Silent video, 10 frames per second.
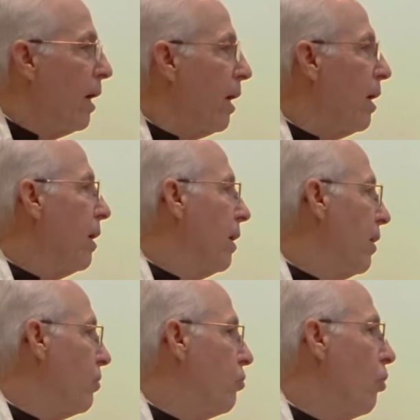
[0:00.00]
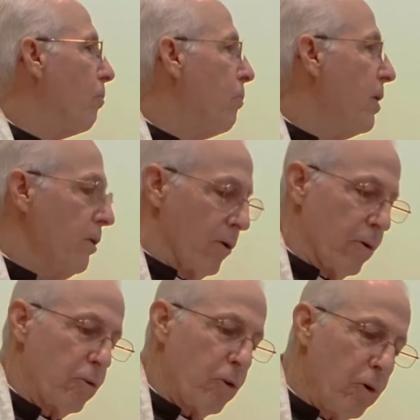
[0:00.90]
It, it took
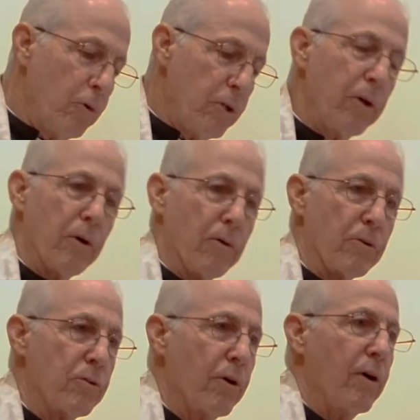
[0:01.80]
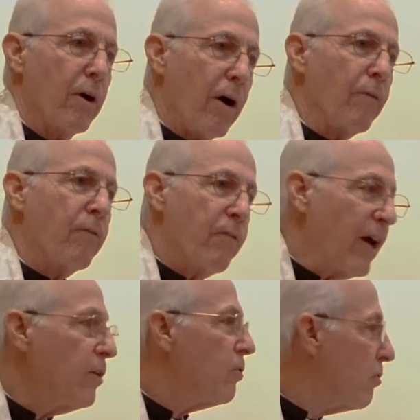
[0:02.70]
Peter two years of
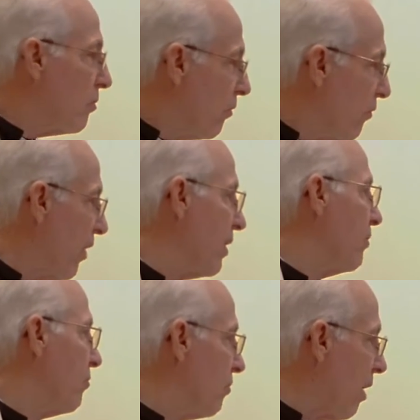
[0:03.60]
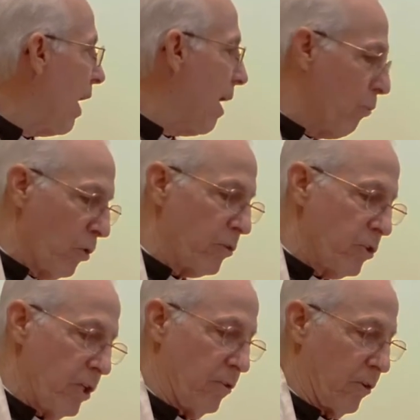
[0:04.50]
face to face time
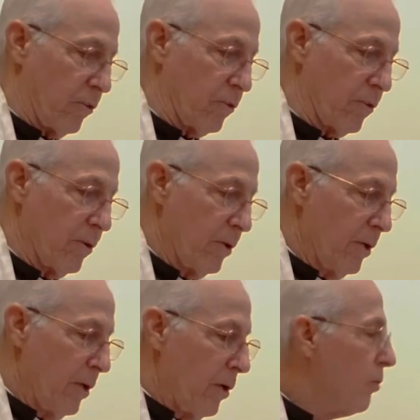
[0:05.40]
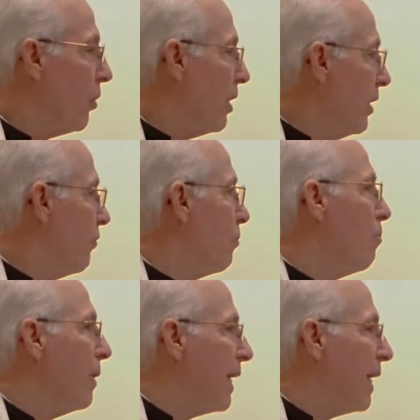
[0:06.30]
with Jesus to even